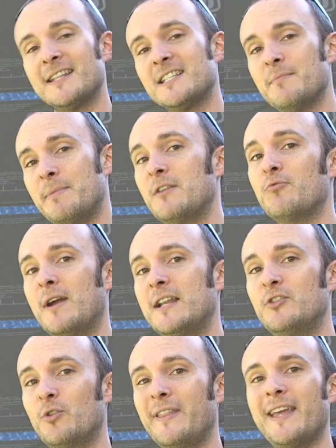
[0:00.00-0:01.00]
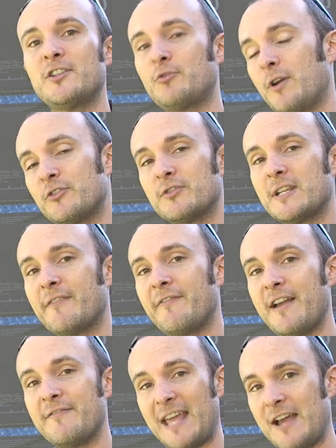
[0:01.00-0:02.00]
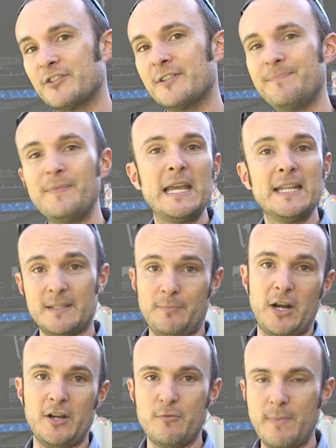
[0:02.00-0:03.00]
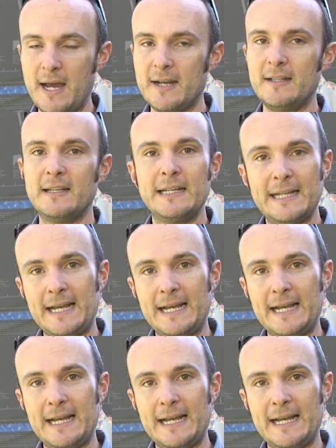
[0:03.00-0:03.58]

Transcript: That's the big red door. That's a Retrotec five thousand. It's a brand new model.